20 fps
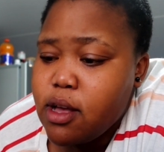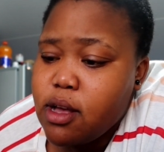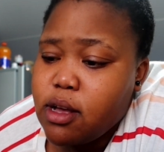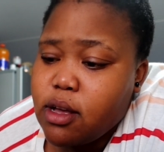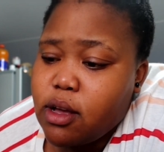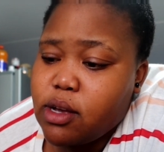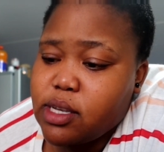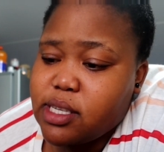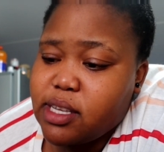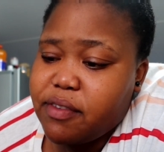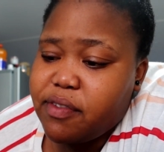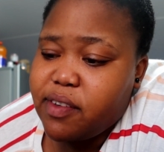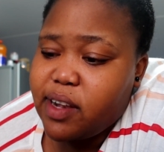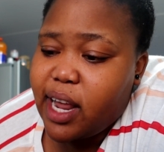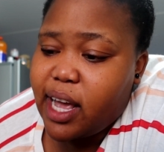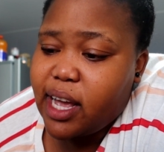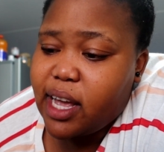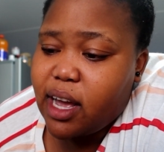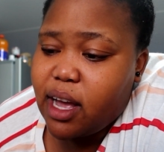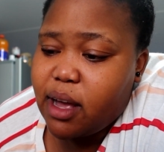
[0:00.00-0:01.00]
because I feel
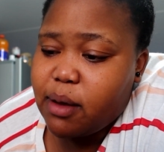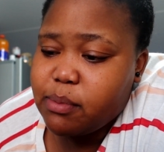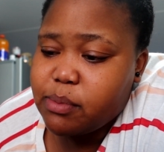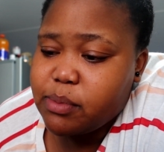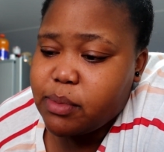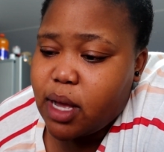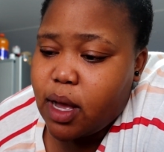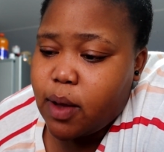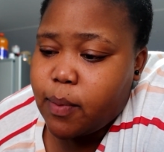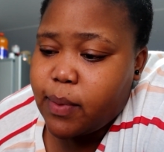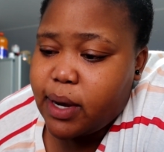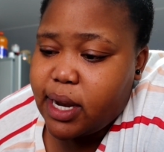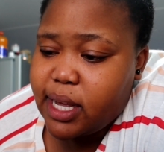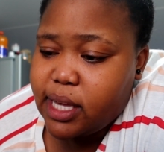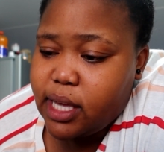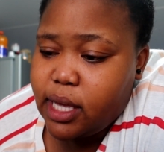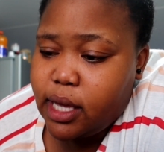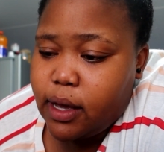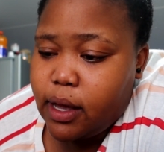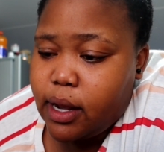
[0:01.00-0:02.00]
like I'm
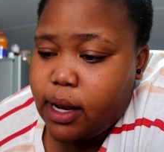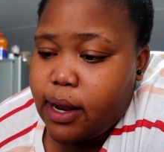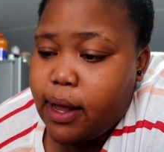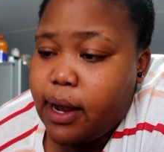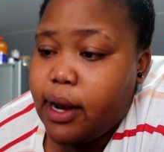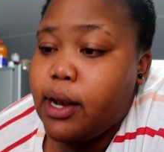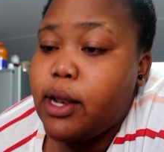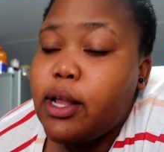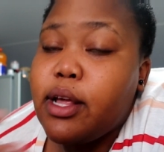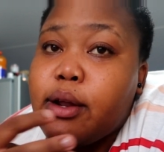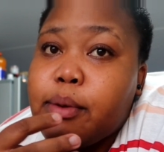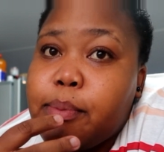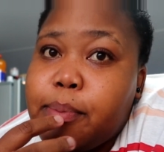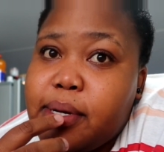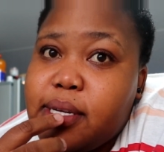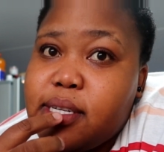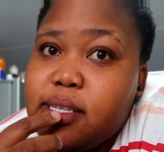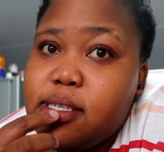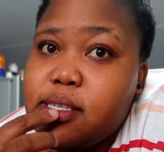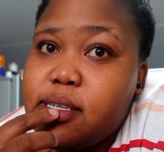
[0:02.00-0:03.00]
lacking a little
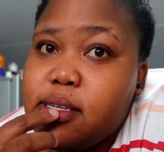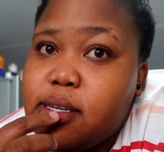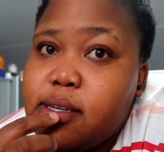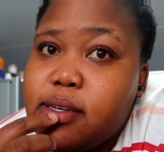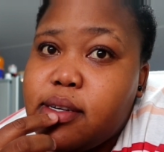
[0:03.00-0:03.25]
bit